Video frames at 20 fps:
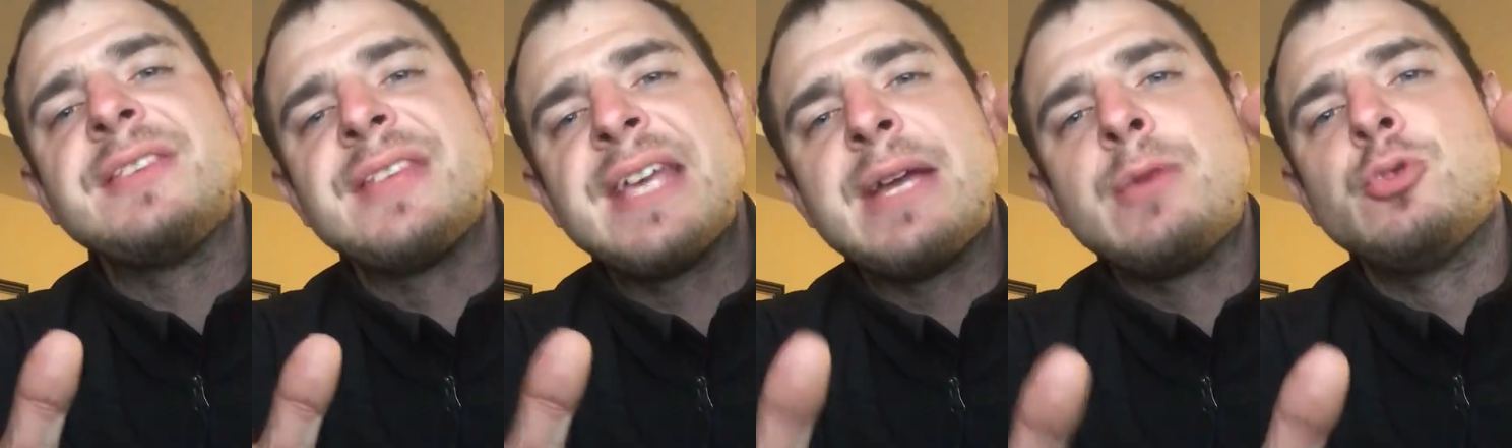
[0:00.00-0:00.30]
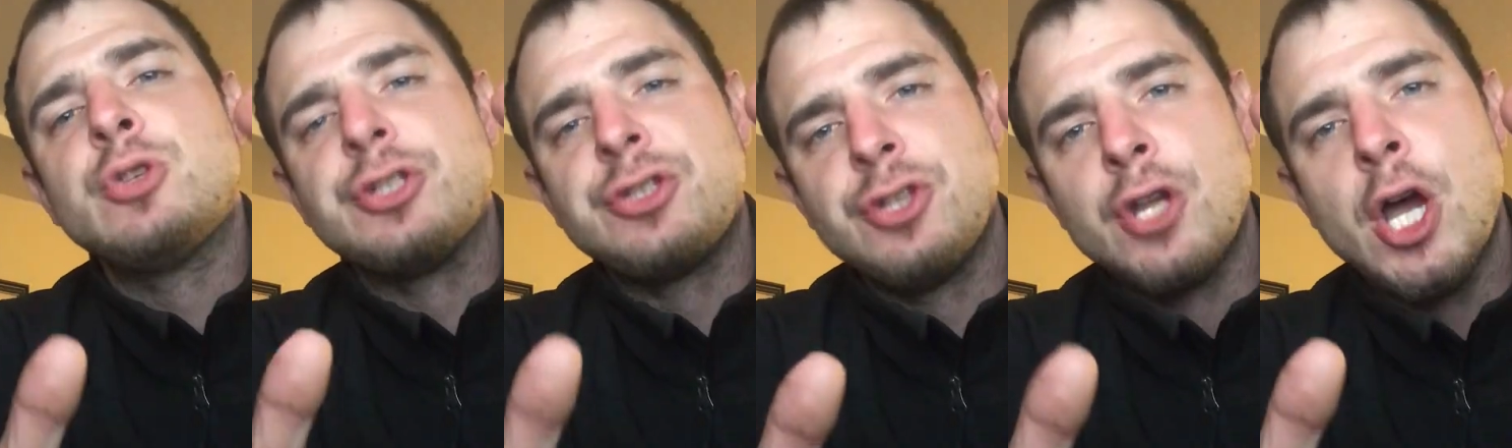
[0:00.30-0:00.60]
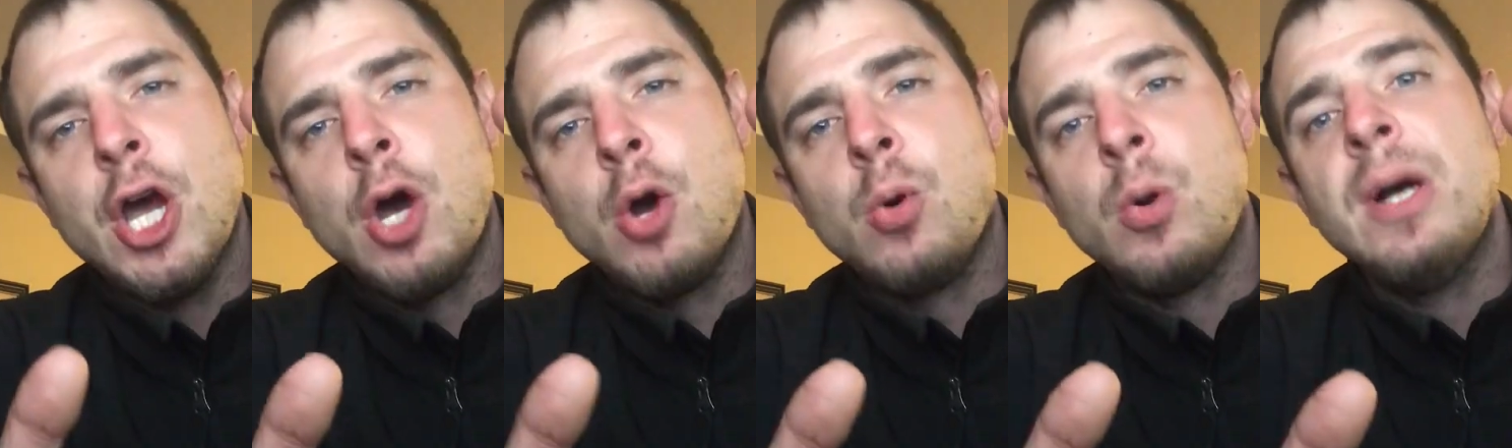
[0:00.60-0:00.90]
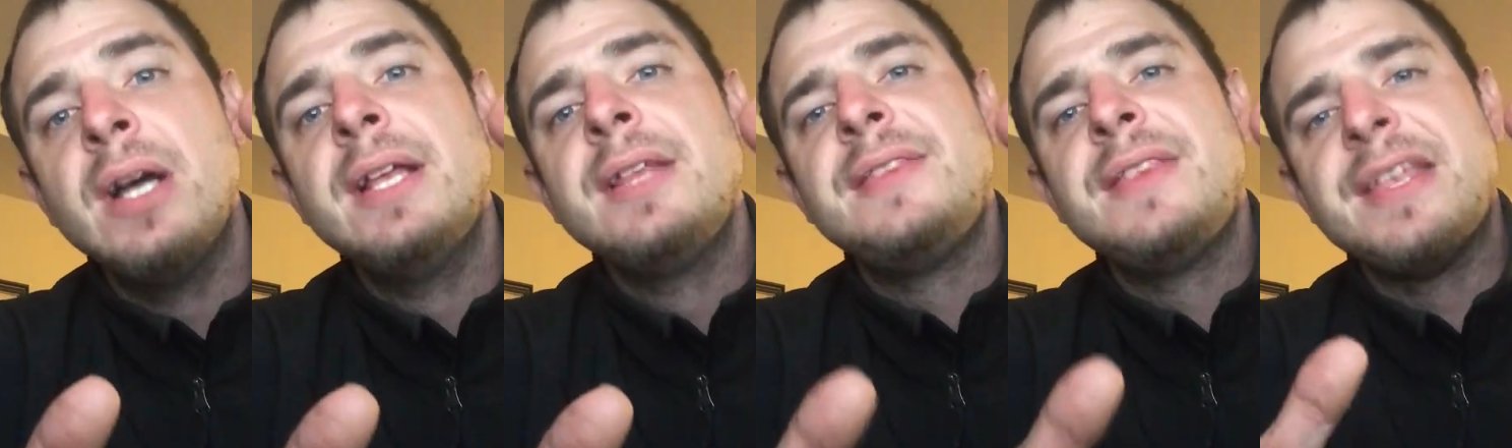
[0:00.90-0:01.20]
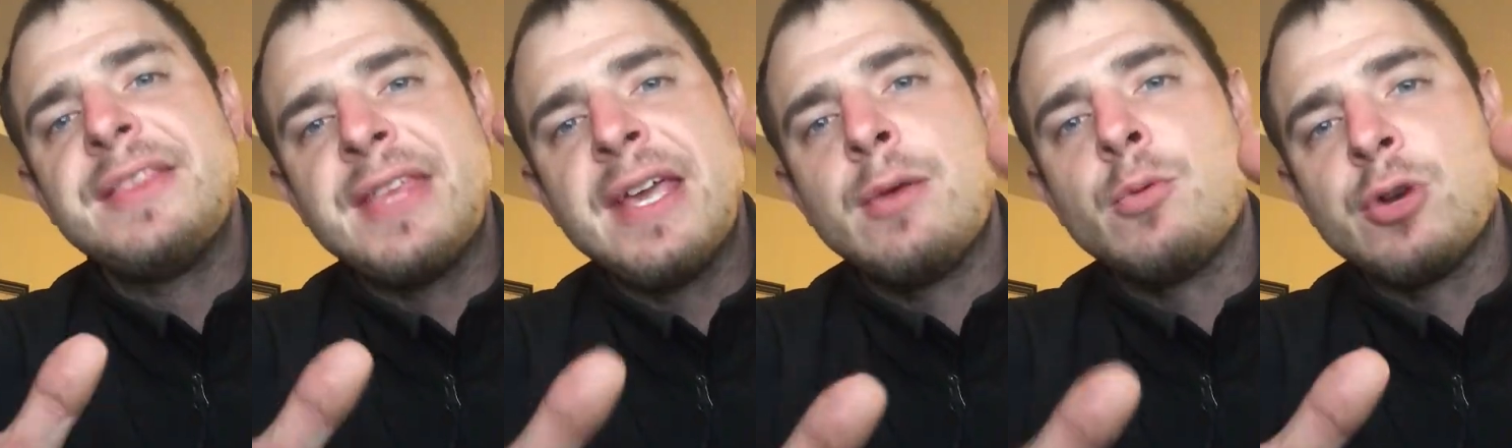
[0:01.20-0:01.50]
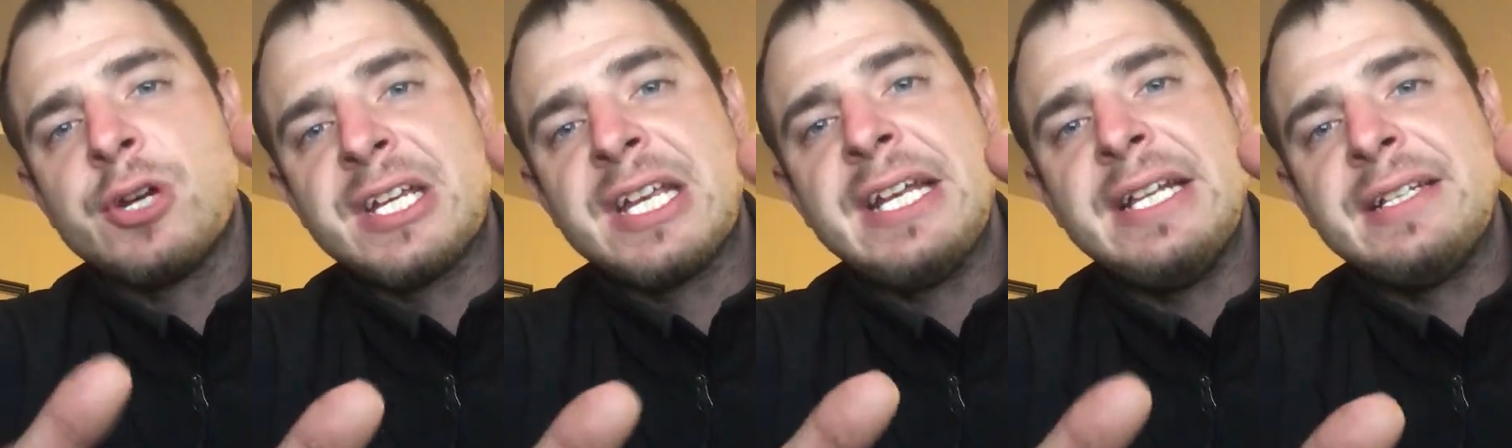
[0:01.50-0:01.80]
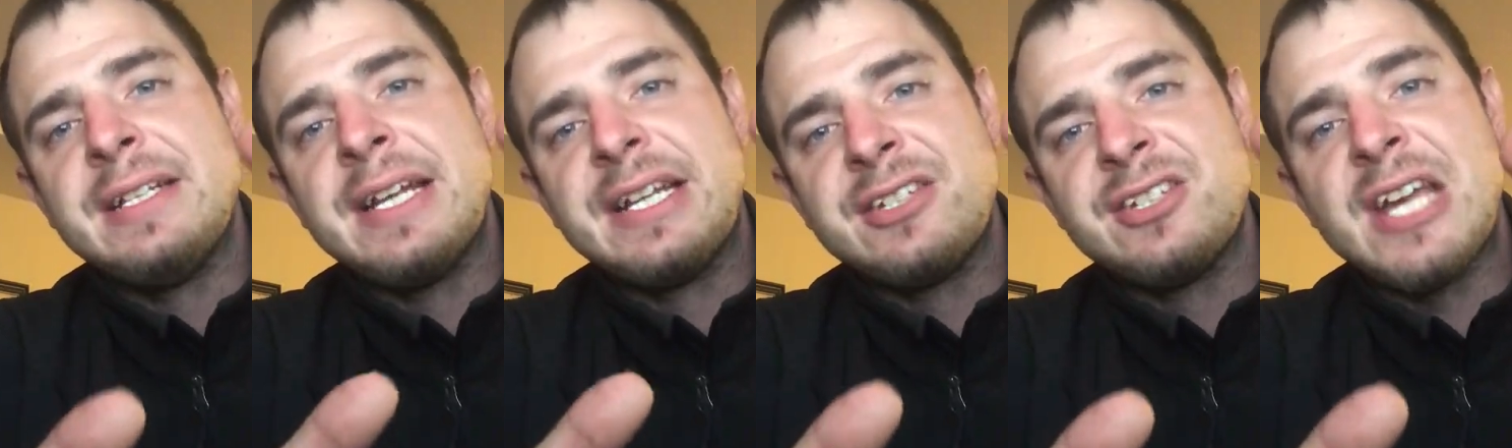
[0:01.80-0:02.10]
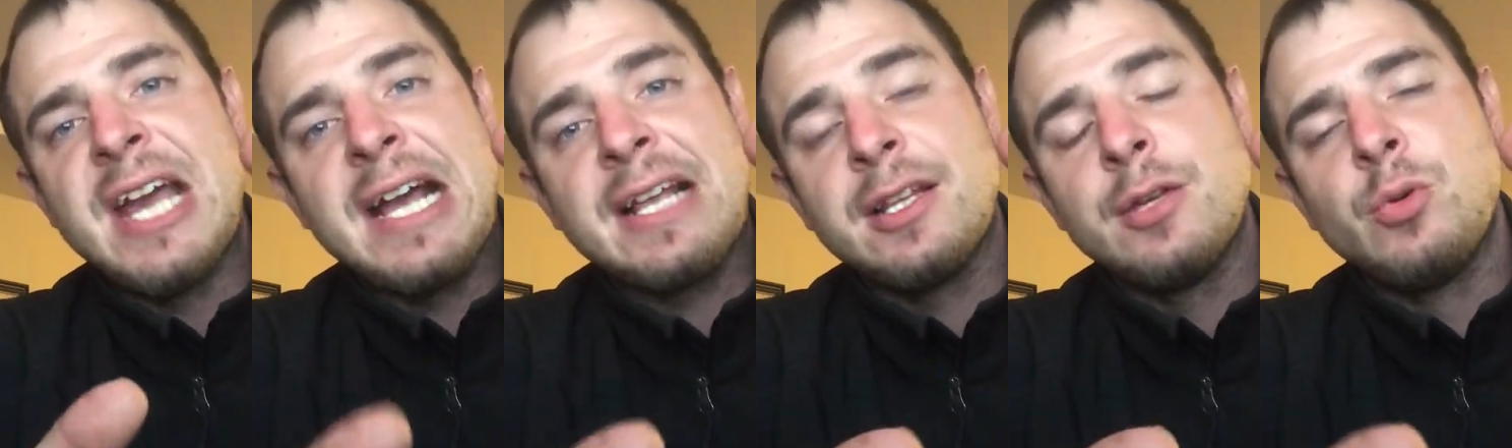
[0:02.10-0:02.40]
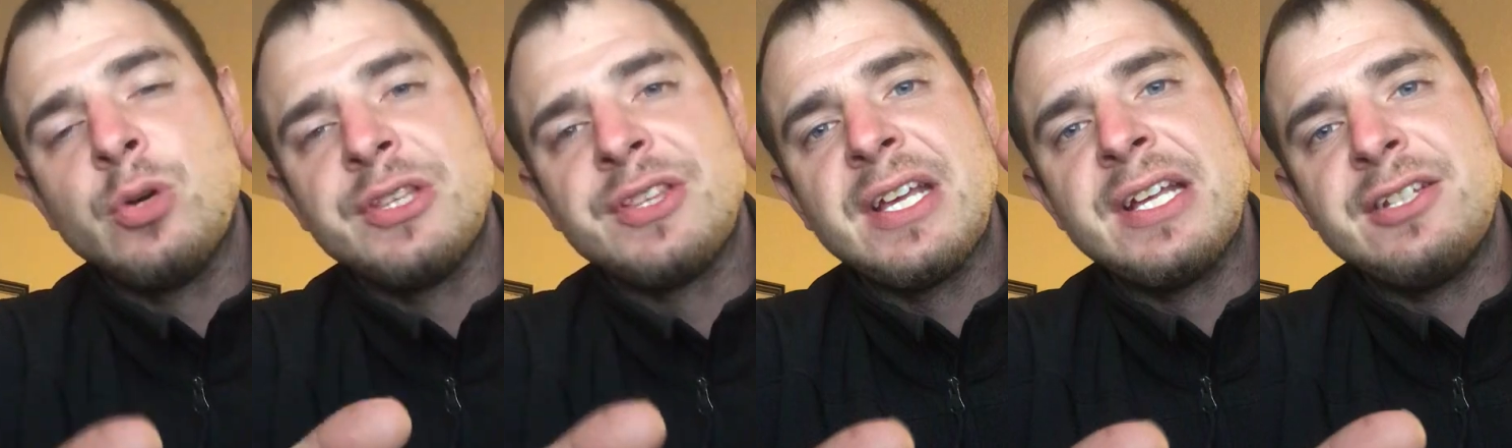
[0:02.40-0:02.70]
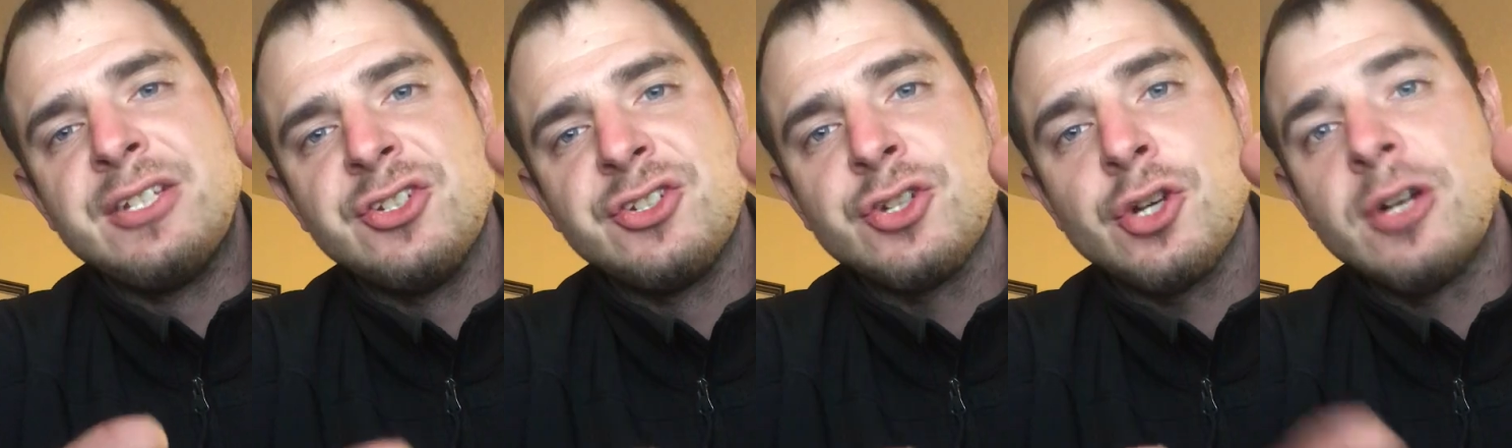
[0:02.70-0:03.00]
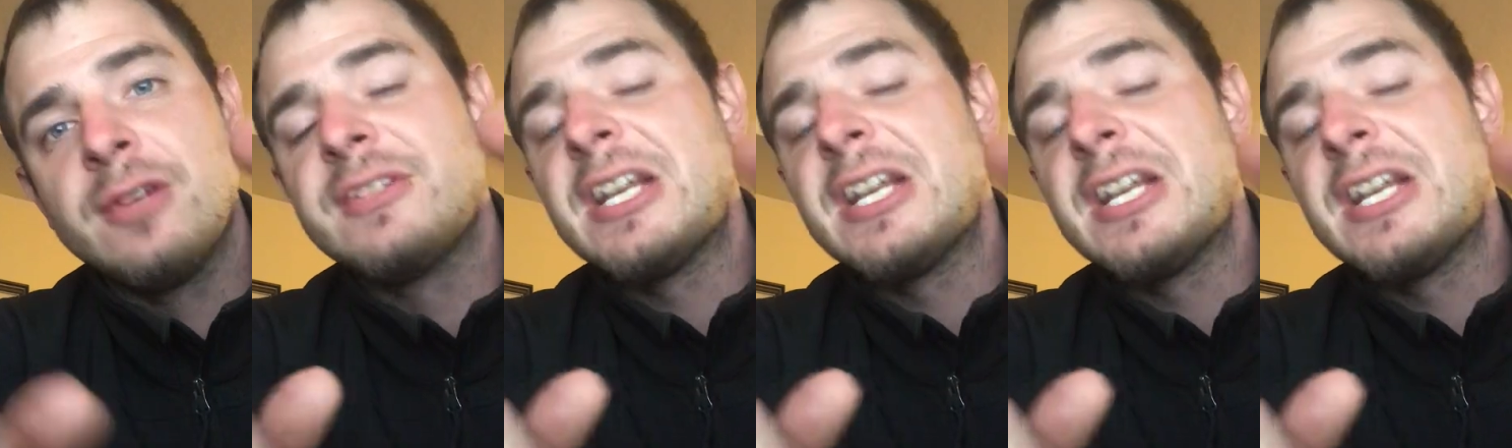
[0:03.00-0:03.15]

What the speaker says: they would know that they were getting exactly what they deserved.